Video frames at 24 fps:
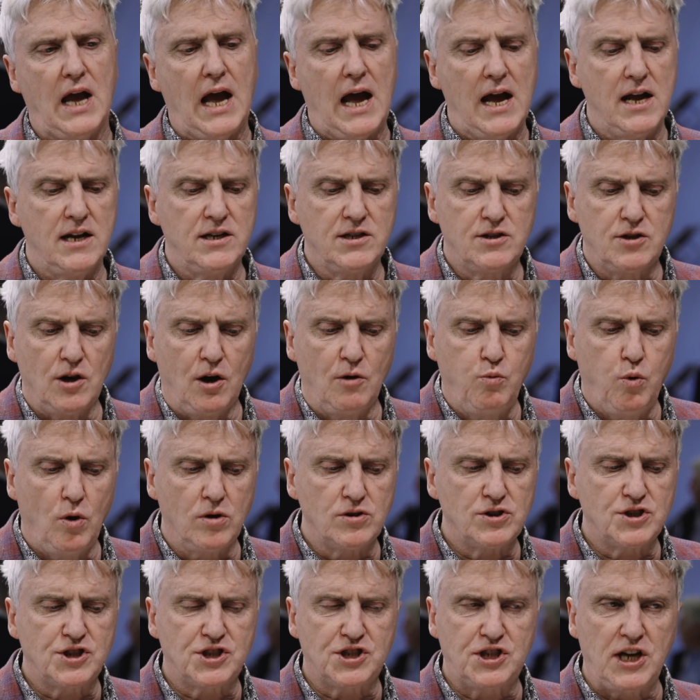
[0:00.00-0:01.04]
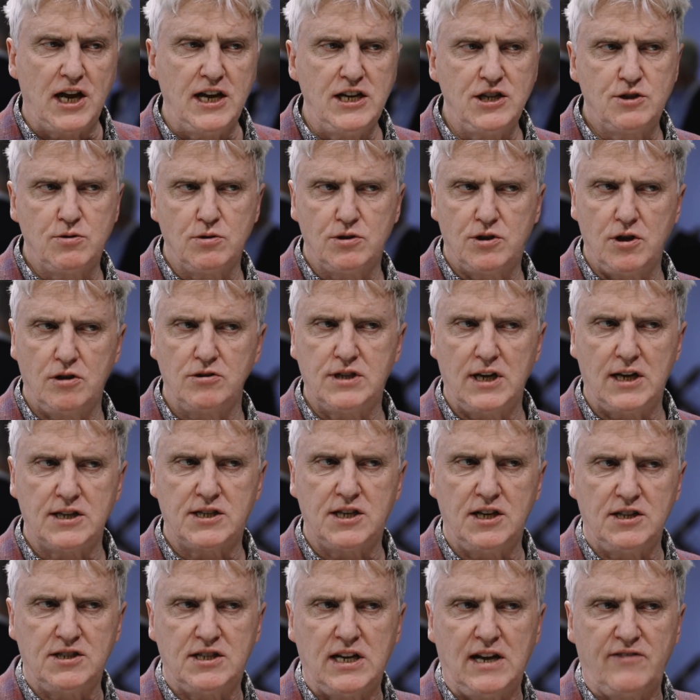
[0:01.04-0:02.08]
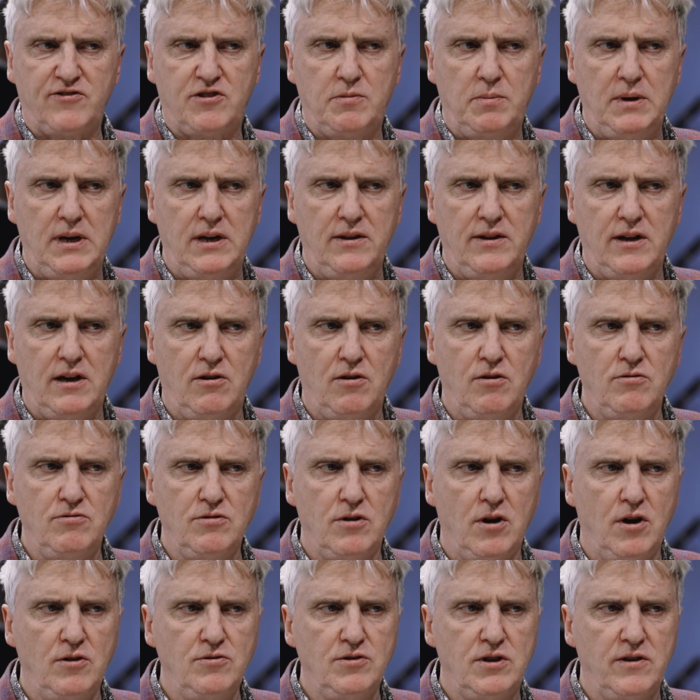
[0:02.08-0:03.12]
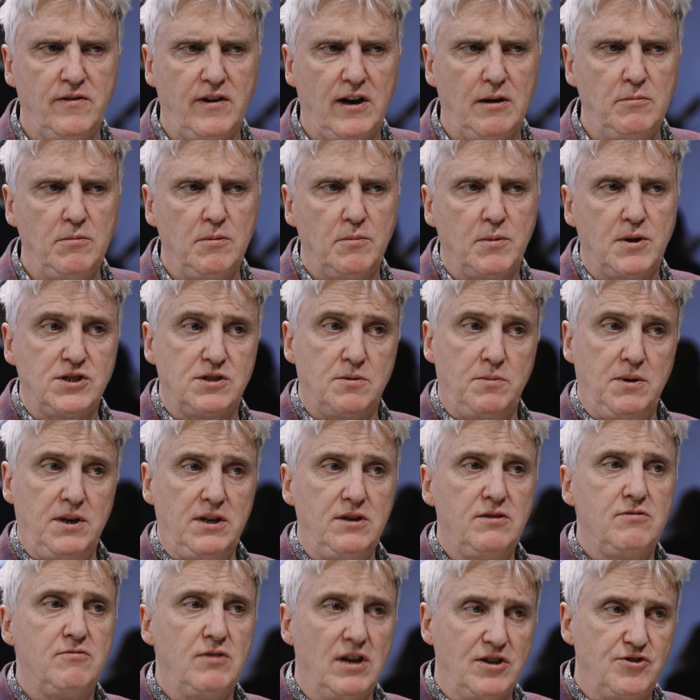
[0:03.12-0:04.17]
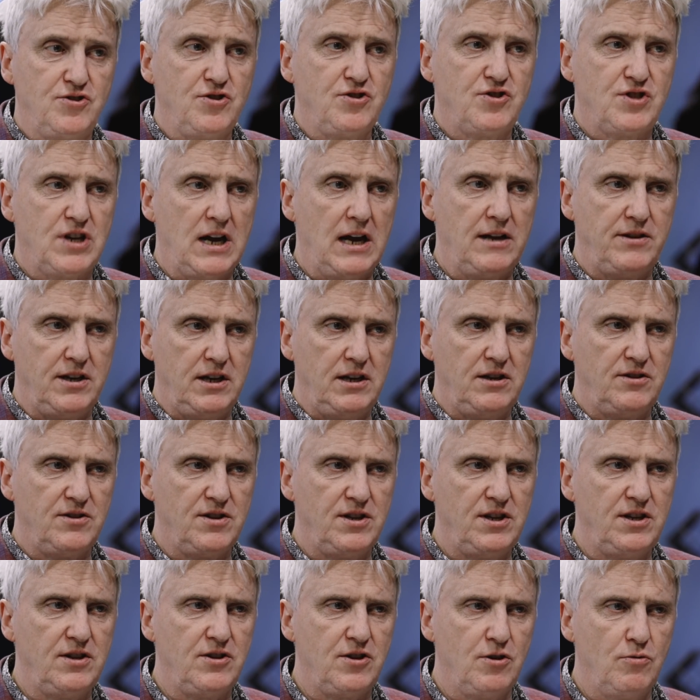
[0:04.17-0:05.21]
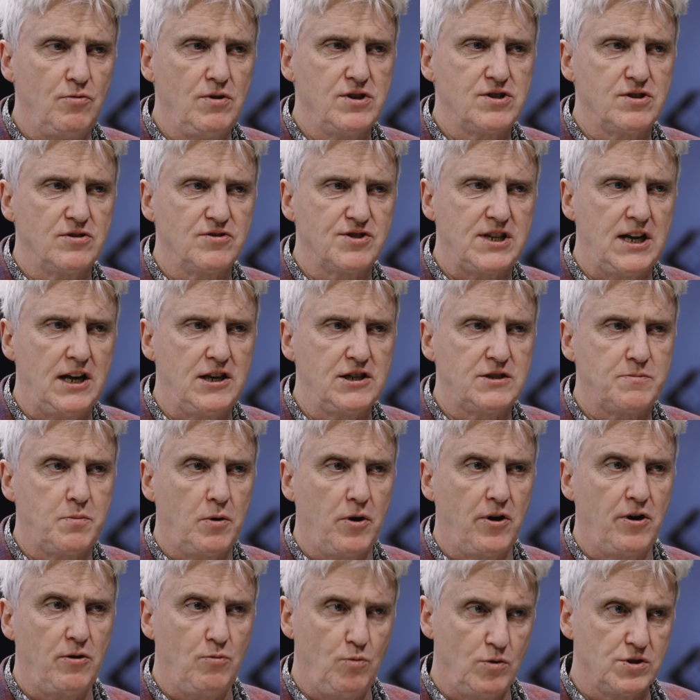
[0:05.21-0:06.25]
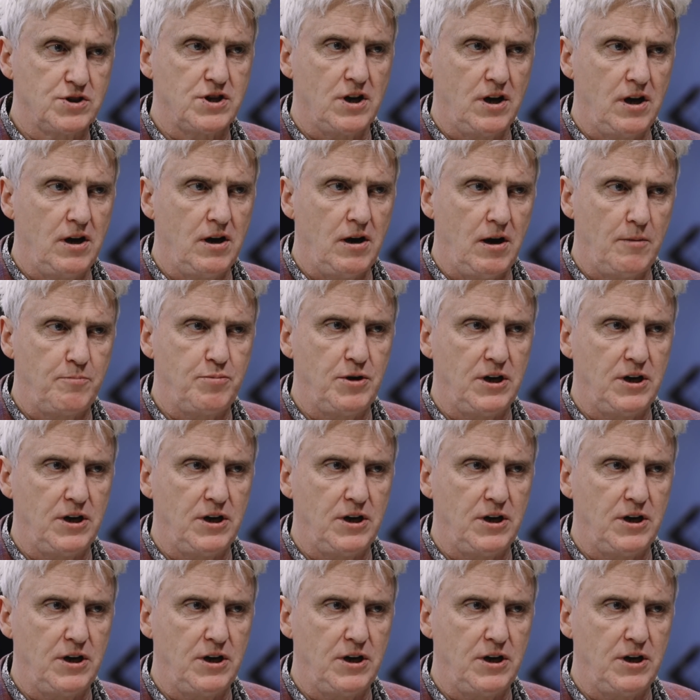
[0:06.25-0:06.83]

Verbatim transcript: And what stage would those assets have to be in their own development? Because I mean, as you say, the original Senes product was a